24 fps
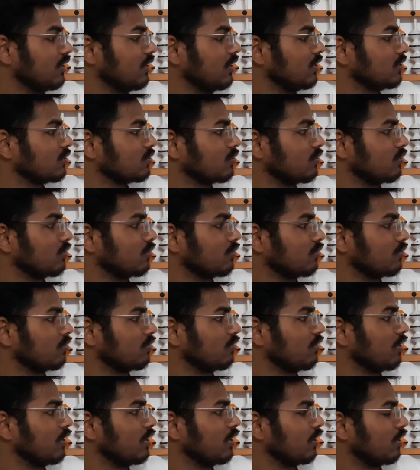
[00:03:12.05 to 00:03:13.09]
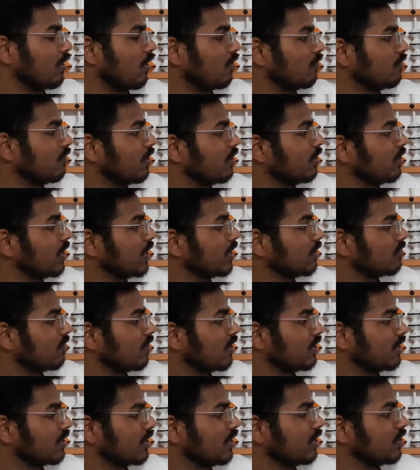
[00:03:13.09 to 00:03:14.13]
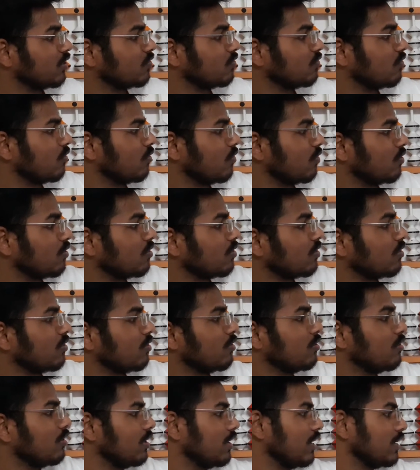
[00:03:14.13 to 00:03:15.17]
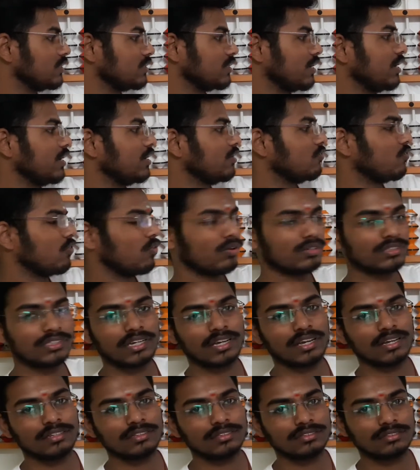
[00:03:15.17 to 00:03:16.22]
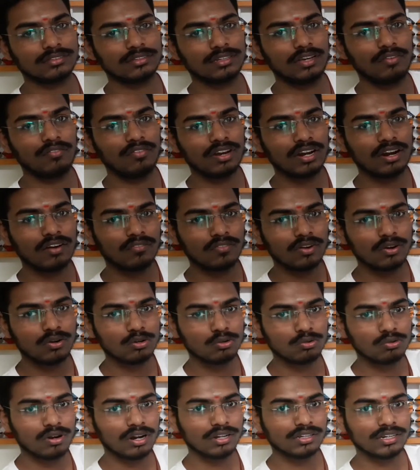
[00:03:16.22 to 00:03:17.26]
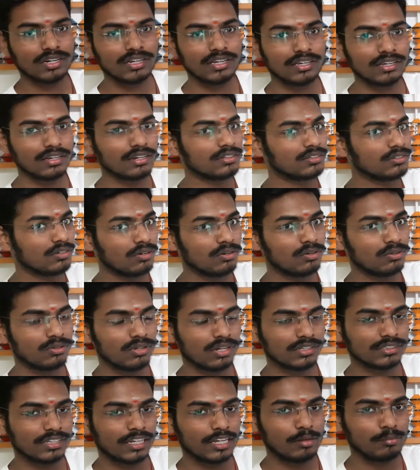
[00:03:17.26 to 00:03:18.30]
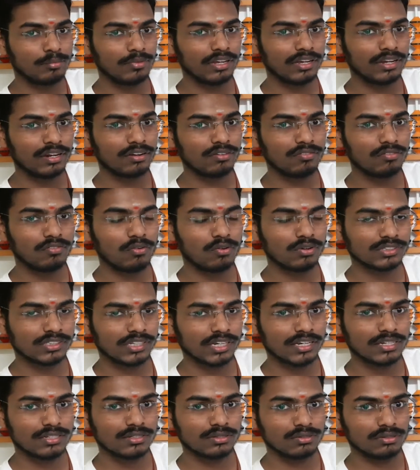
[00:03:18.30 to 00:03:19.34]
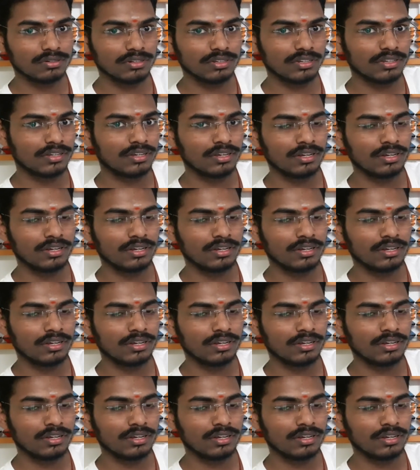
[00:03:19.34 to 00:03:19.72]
So now we are doing 23 into 4, let's say in 4 seconds. Even after 2 or 3 years, you will do the same thing in 4 seconds only.